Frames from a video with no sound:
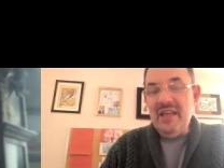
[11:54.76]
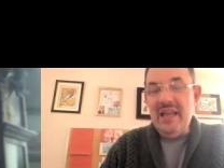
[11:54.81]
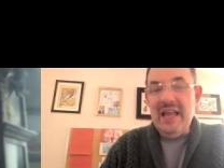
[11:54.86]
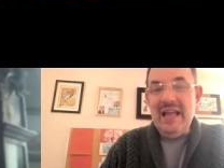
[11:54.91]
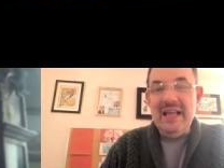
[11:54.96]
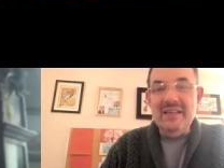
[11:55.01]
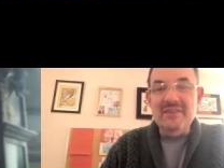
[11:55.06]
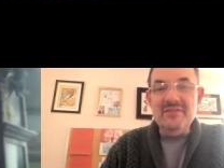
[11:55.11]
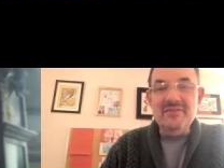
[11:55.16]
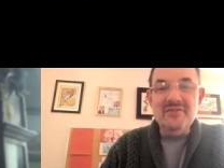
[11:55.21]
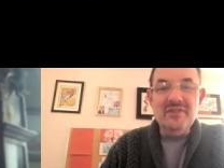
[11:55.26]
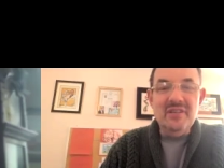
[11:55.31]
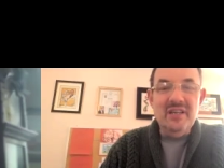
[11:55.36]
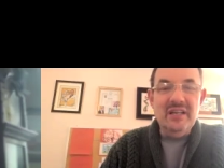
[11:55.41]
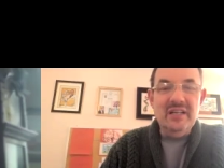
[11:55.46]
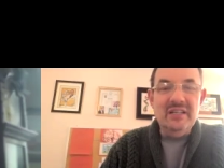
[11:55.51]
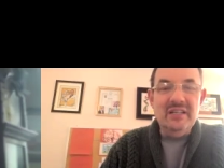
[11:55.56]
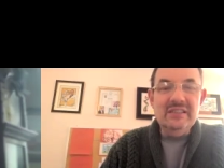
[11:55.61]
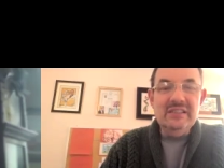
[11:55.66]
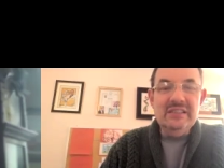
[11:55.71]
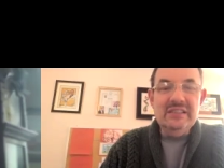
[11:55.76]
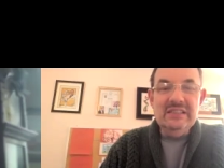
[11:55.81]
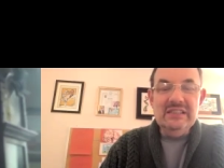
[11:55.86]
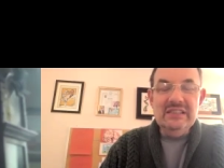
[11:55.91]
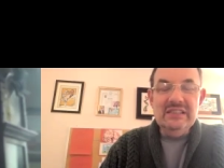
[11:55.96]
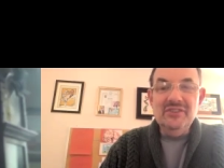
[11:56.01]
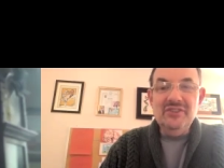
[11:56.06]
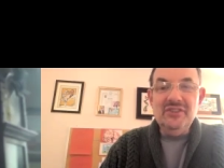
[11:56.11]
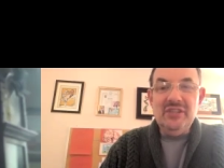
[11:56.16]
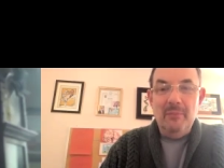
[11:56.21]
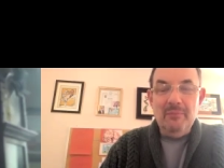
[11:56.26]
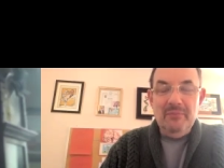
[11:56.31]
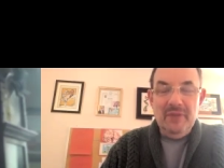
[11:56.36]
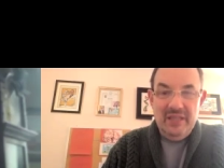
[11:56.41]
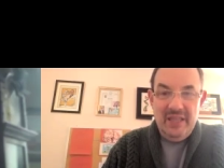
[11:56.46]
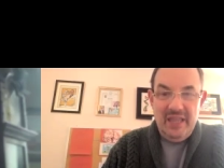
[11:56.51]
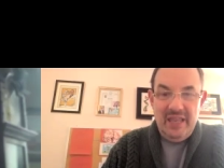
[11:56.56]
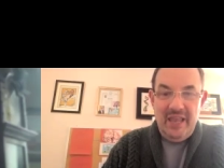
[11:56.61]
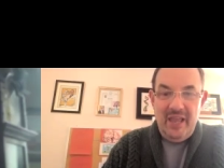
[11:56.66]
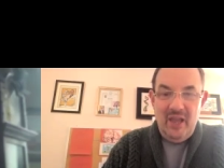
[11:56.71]
as
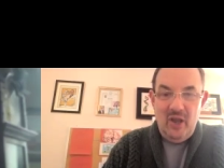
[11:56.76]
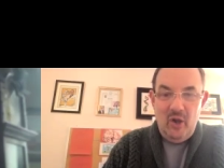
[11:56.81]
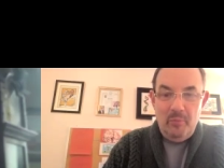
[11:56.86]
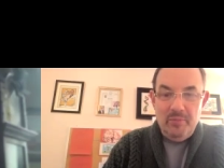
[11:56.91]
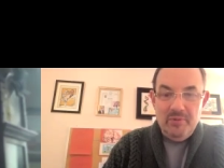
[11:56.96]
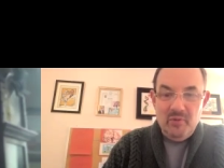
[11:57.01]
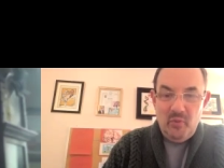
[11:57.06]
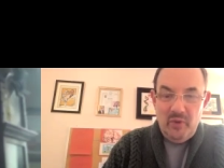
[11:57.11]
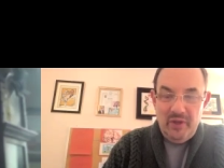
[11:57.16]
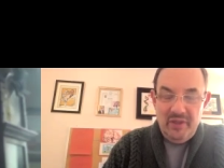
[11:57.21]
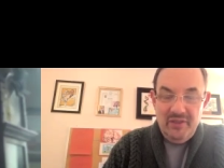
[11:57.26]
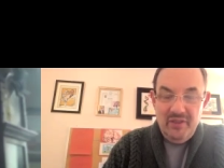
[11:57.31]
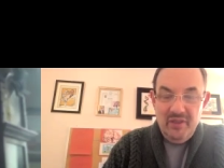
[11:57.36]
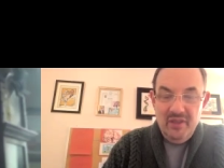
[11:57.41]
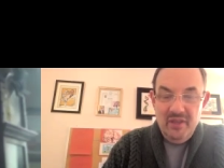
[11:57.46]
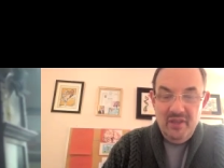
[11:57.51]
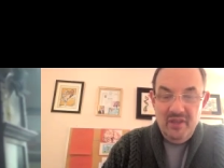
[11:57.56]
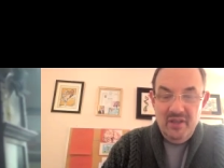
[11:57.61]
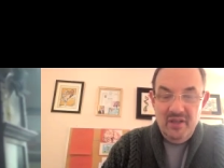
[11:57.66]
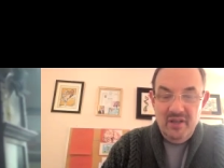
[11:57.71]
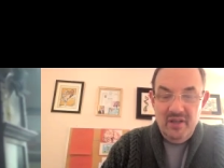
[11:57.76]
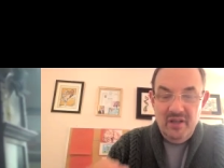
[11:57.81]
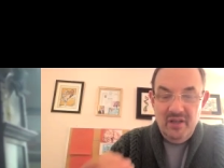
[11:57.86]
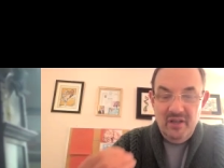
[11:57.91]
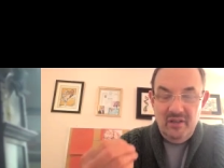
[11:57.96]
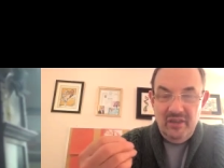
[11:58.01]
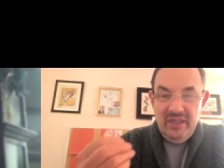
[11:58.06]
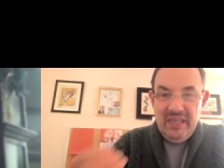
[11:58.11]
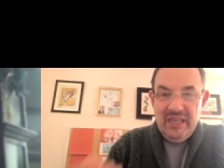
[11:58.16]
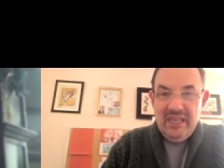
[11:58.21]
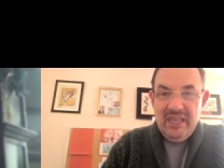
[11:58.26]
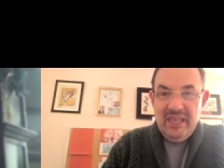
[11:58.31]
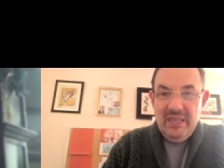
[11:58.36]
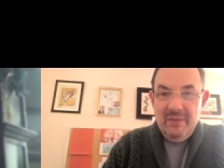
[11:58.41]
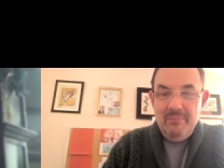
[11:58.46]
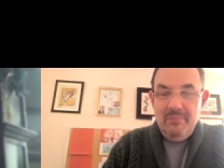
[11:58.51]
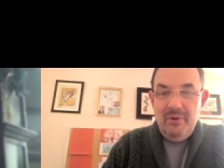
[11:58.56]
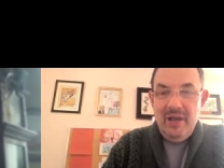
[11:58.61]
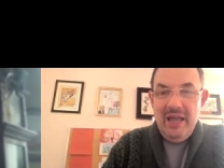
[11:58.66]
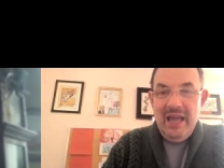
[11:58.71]
something that helps with leaky
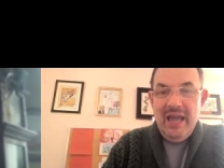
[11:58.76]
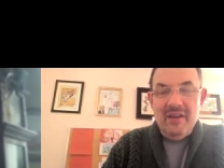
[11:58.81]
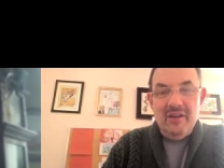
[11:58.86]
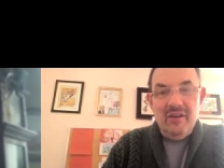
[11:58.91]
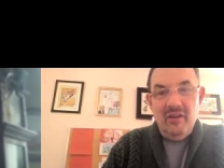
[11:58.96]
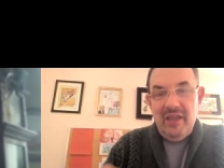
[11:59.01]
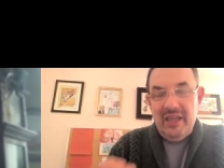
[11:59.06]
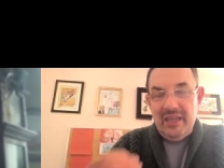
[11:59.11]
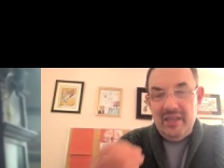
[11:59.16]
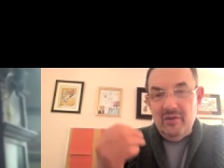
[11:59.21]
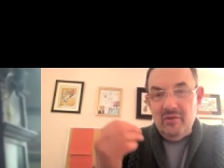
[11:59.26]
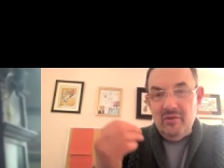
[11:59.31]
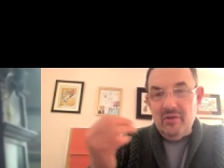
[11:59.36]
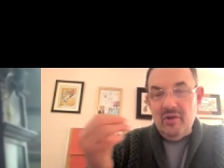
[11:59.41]
bladder, like you